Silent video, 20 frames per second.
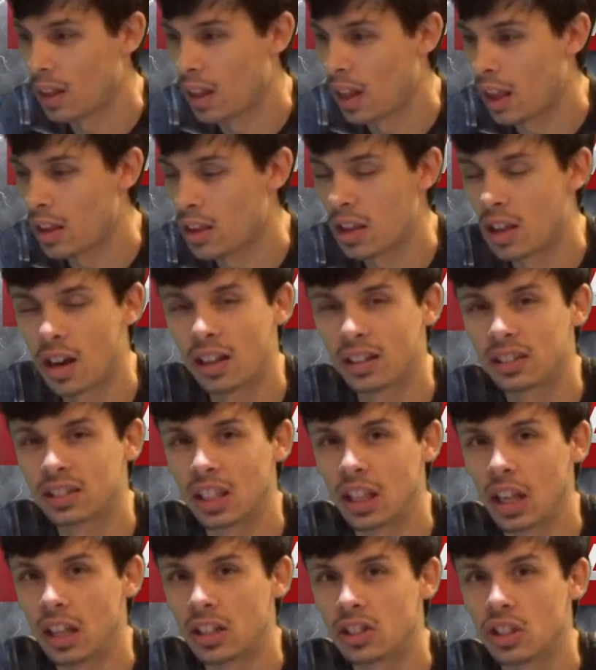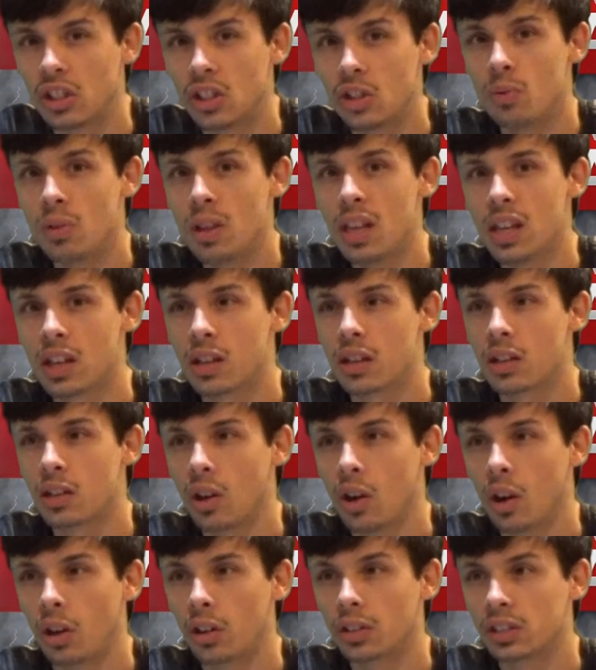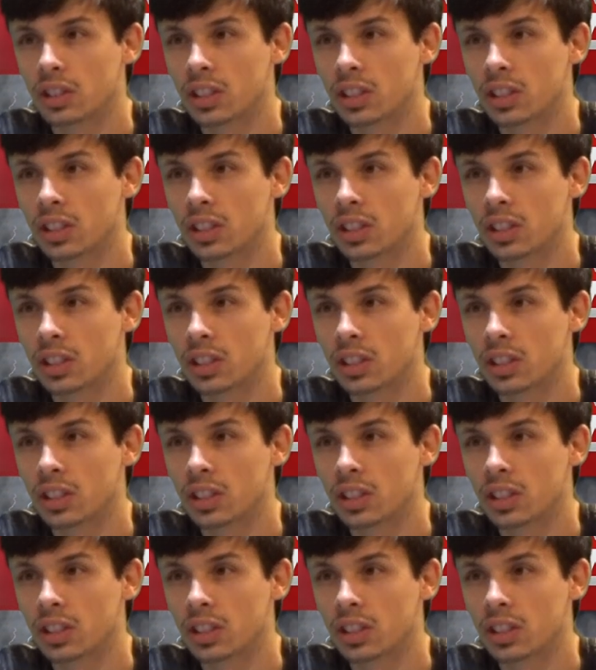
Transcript: You know, it's a unique art